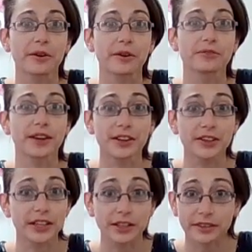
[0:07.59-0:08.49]
our
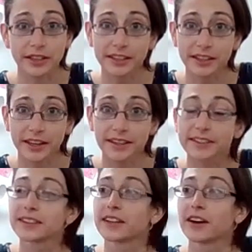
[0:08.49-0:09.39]
feather earring
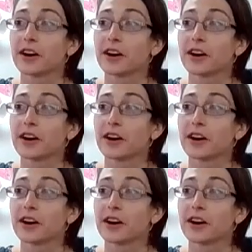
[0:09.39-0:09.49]
kit.